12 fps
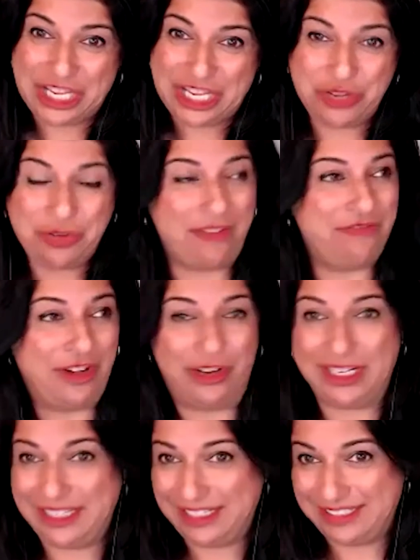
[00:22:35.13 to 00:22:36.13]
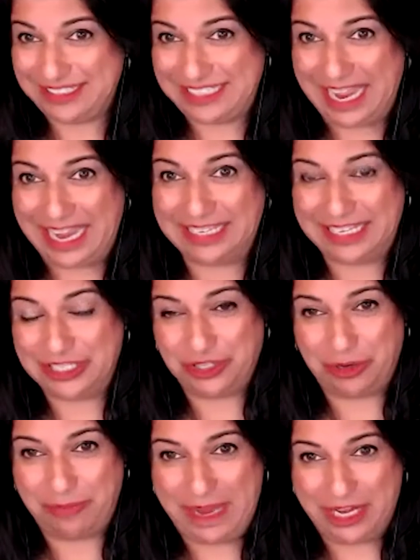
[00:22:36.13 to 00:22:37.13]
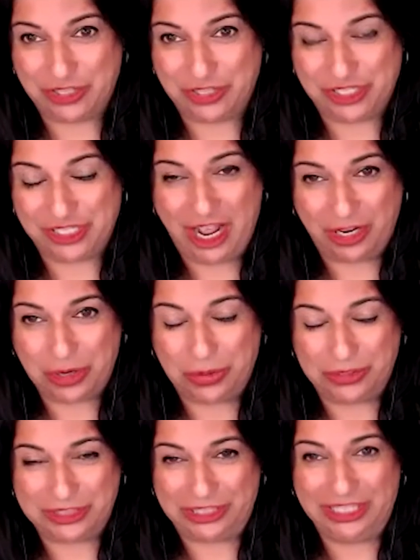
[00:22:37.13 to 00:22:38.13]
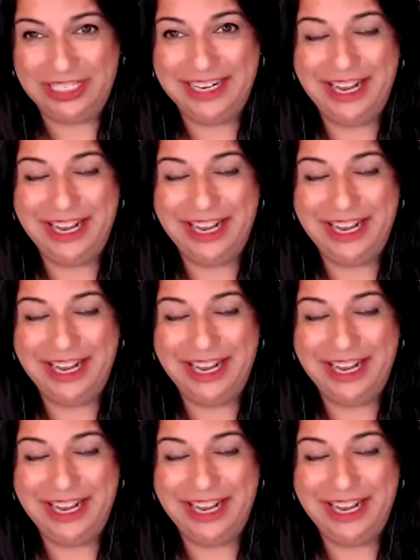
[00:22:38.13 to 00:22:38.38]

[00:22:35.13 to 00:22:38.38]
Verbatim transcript: you have very little stay unless you're a major stockholder